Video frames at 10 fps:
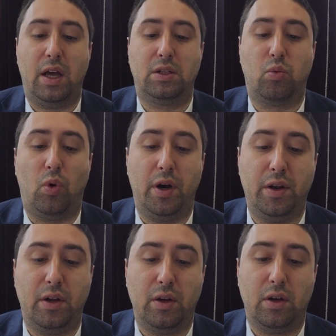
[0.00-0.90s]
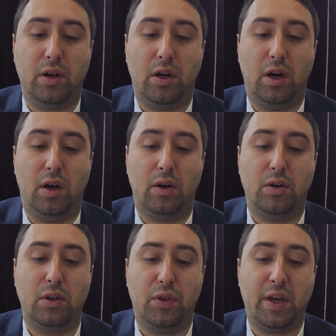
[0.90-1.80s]
one
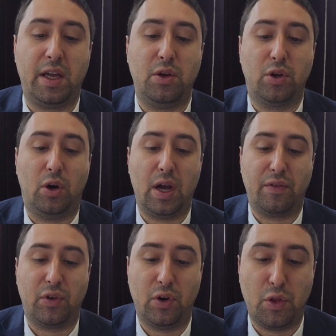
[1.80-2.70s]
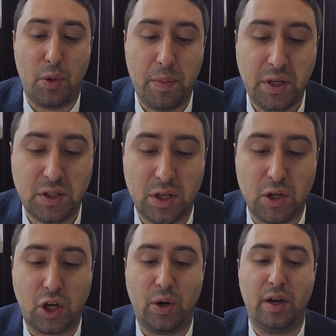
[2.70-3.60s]
thing, and you go after the misa.
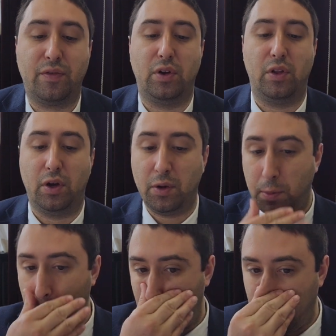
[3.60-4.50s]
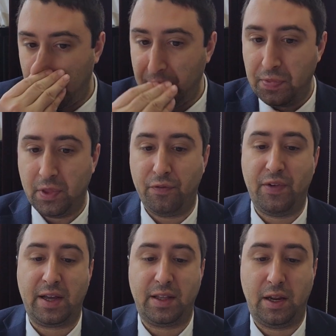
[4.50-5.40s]
You go after the
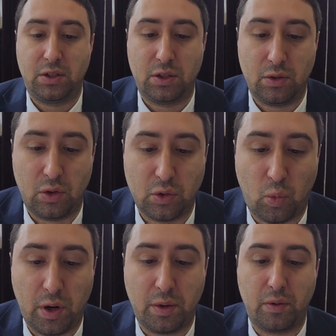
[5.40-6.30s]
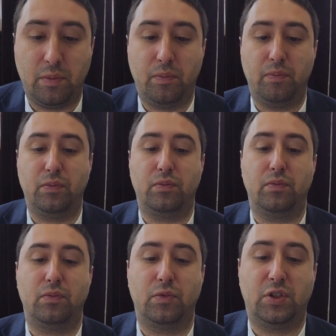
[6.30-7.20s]
fact that it's this one
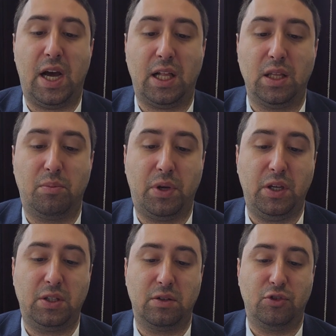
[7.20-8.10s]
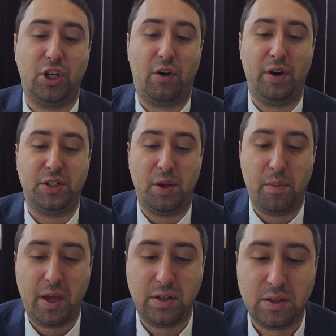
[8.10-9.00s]
solid piece of sheretz and
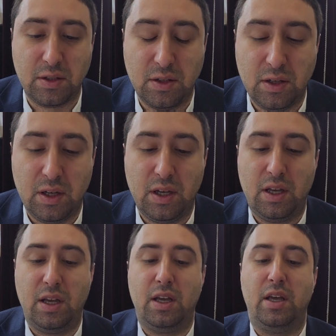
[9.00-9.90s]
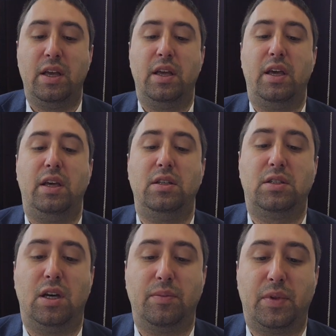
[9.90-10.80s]
mace is
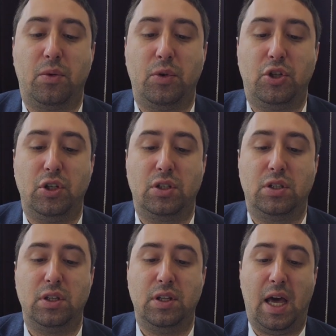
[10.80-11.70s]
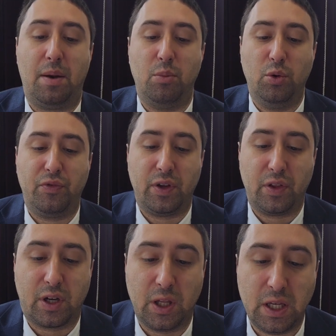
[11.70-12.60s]
something which is not moving.
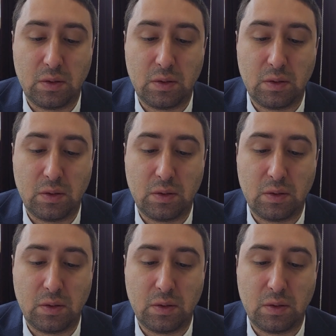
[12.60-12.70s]
The kli is